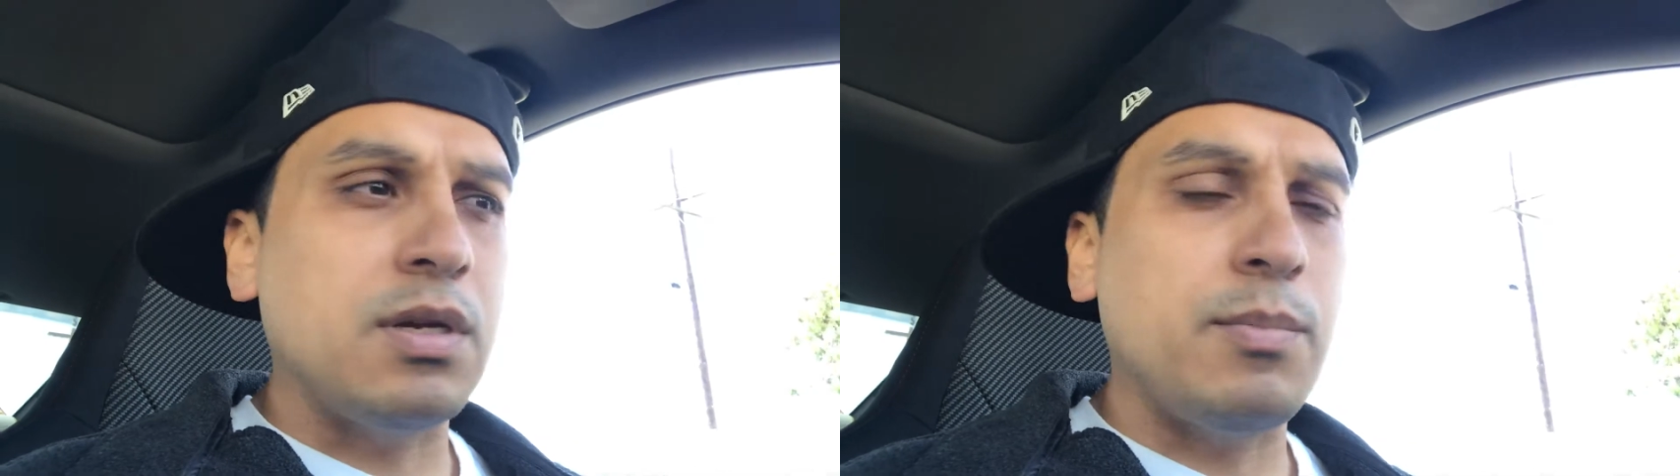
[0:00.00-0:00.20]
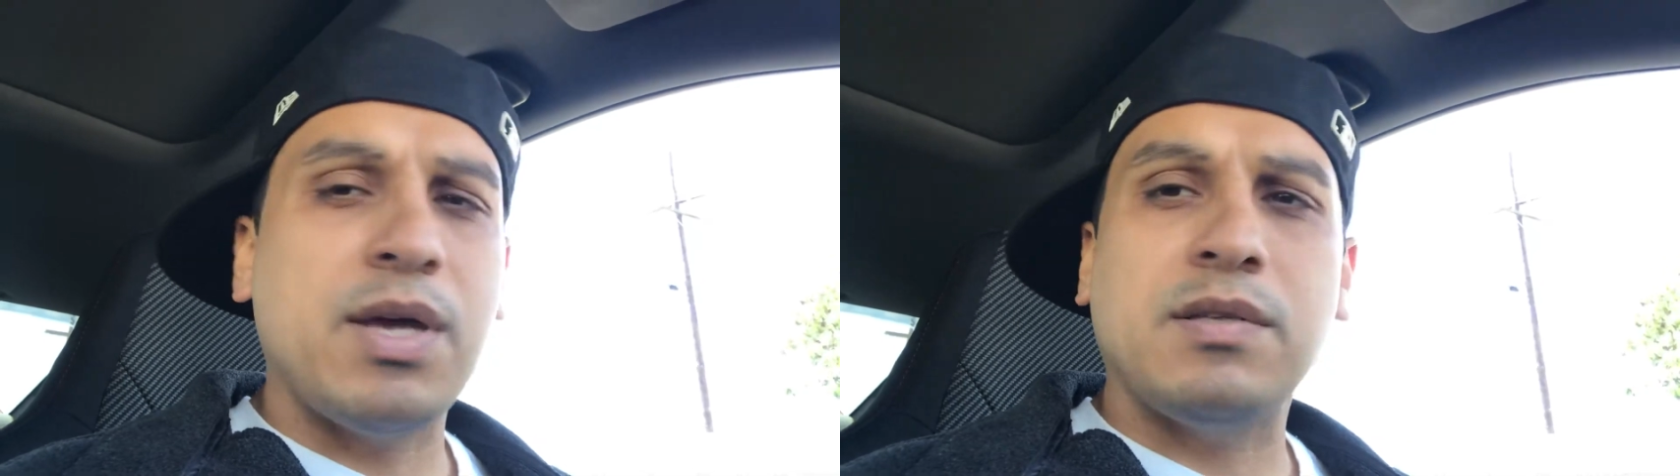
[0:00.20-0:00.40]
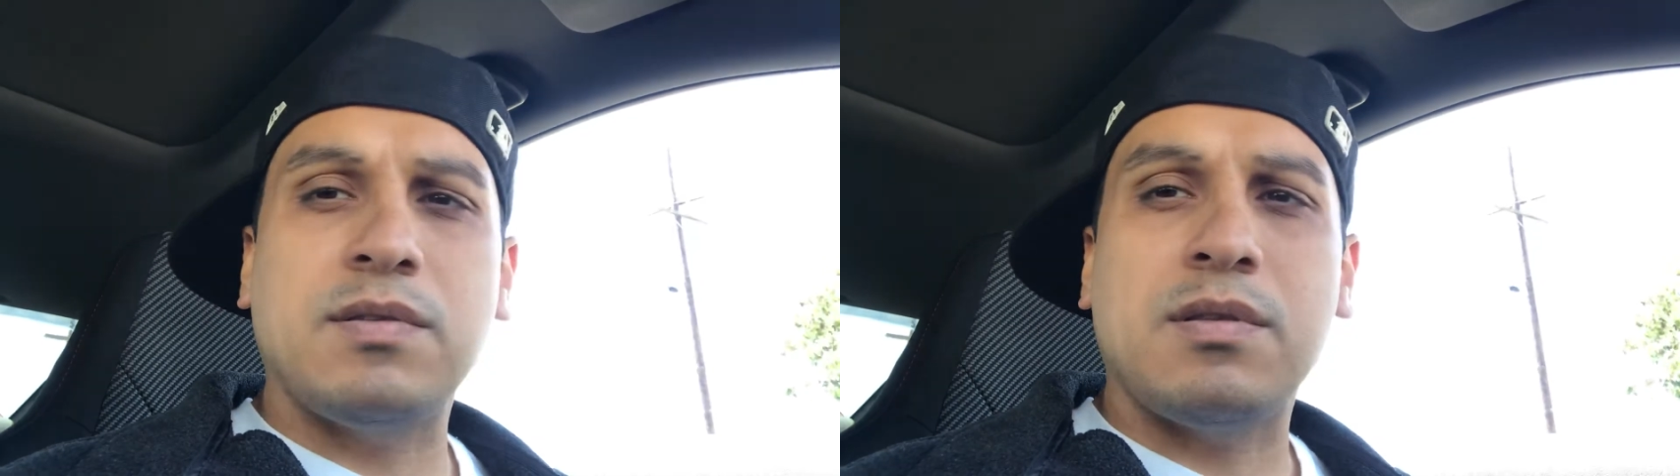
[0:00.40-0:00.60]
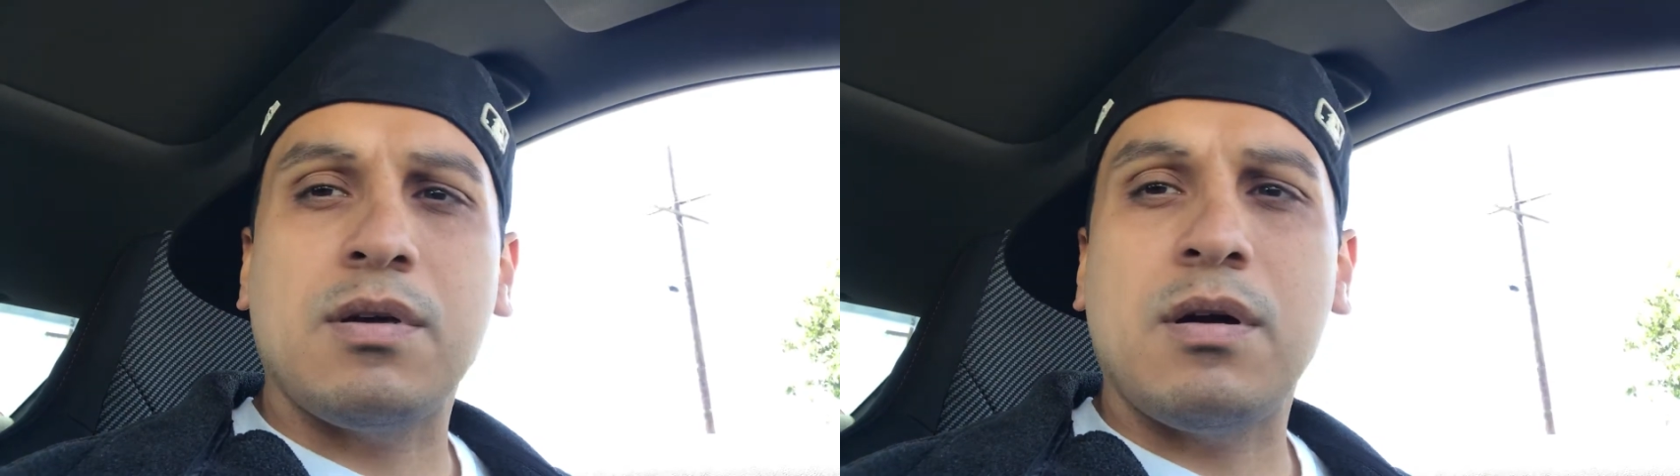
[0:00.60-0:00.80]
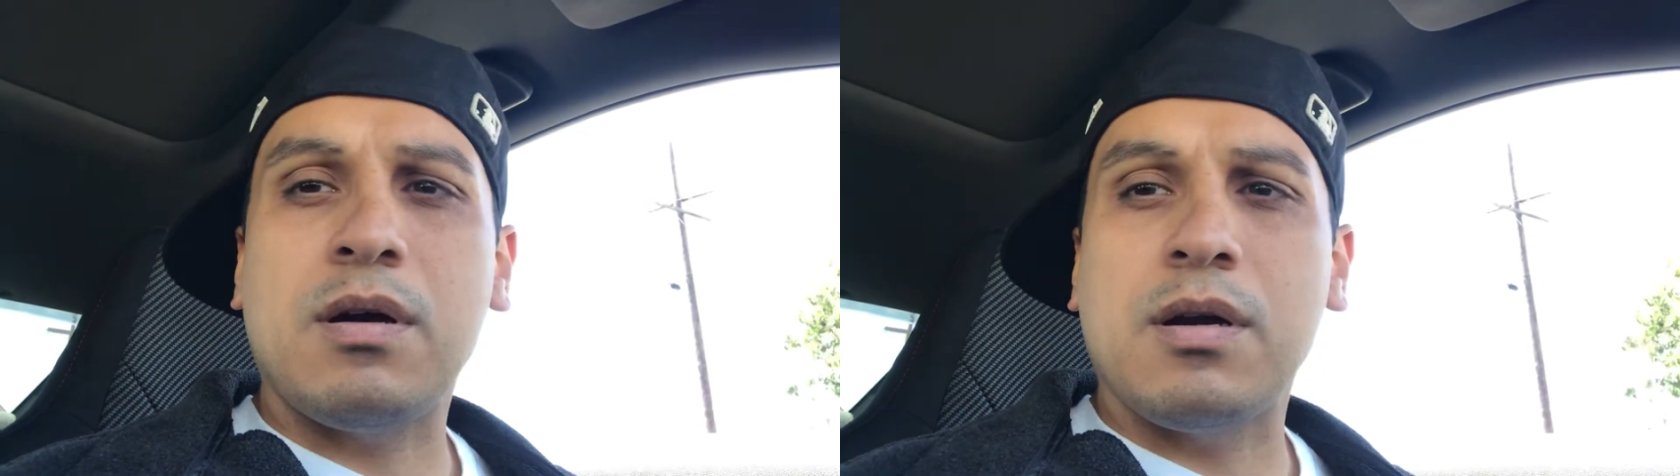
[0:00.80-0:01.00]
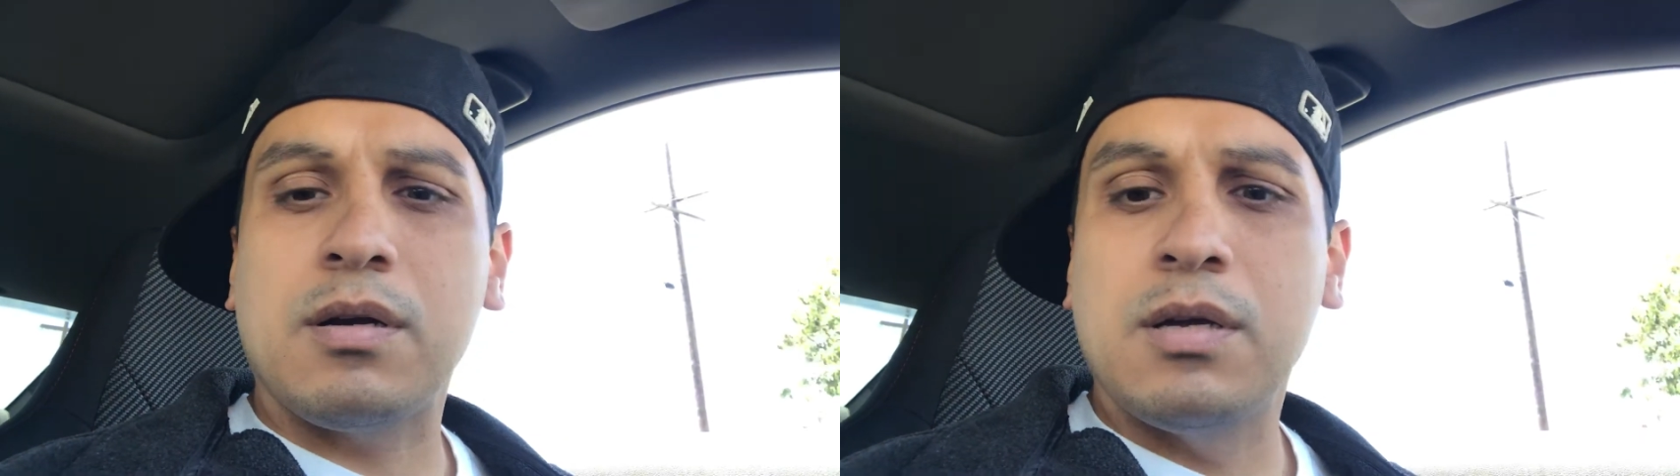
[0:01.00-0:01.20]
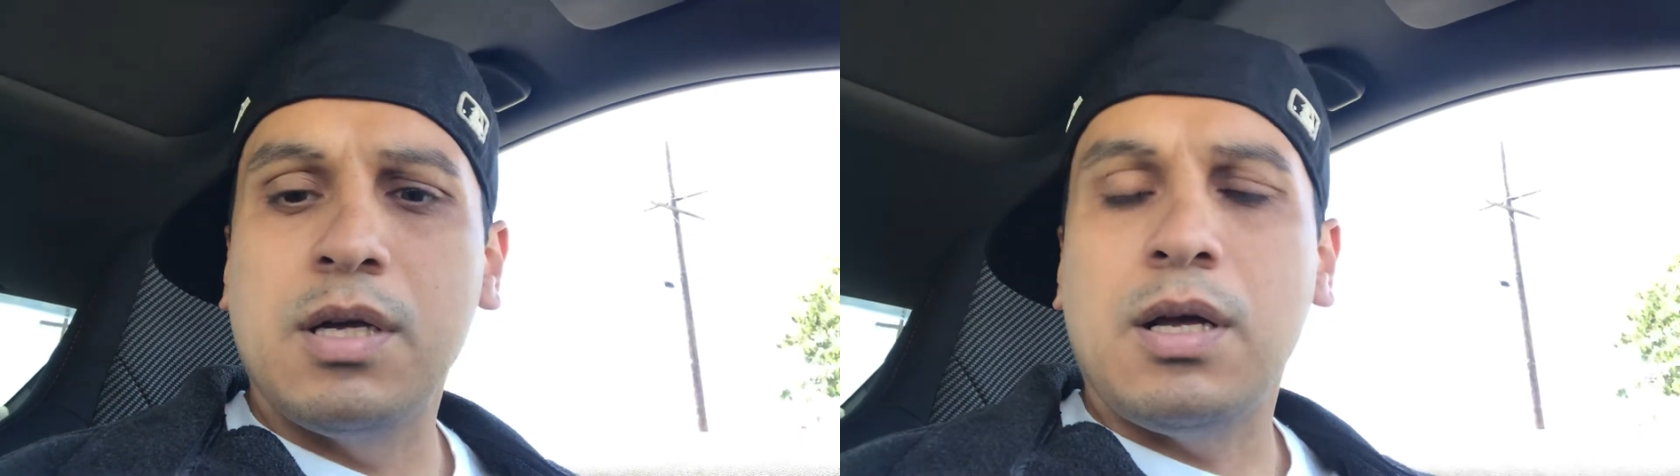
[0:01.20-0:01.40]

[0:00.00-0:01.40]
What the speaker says: and it matches the car.